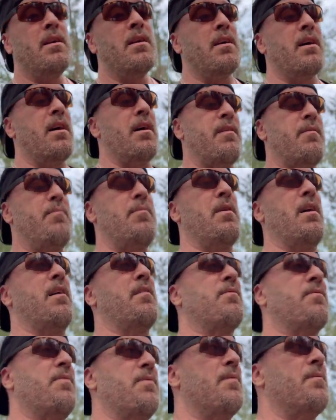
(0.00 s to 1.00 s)
I've,
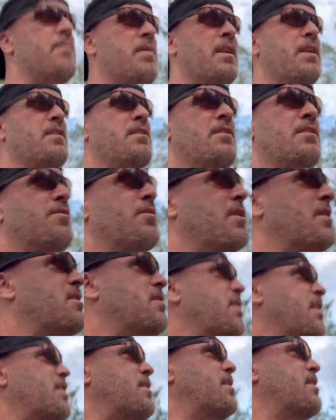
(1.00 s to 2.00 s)
I've been in situations
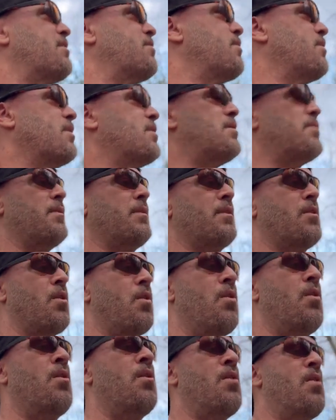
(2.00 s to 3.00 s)
like this when it's been
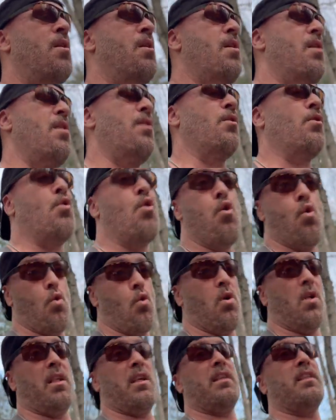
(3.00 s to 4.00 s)

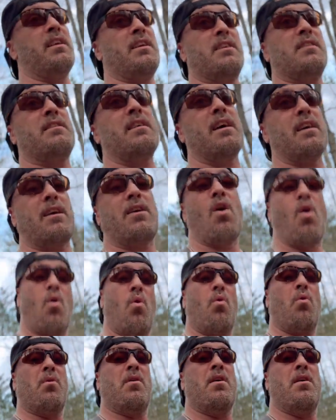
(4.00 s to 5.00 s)
cool, at least, not
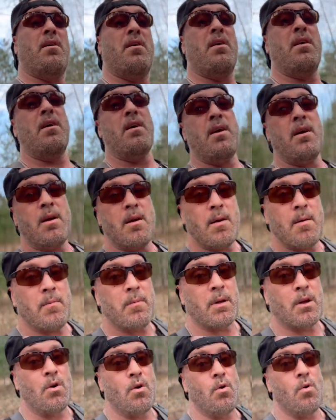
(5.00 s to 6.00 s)
cold,
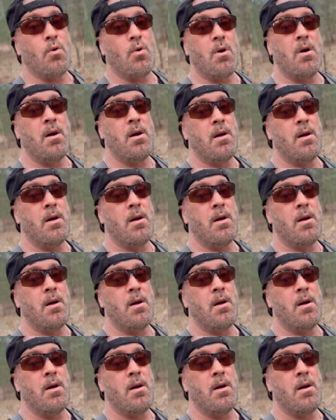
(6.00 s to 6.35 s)
Be cool.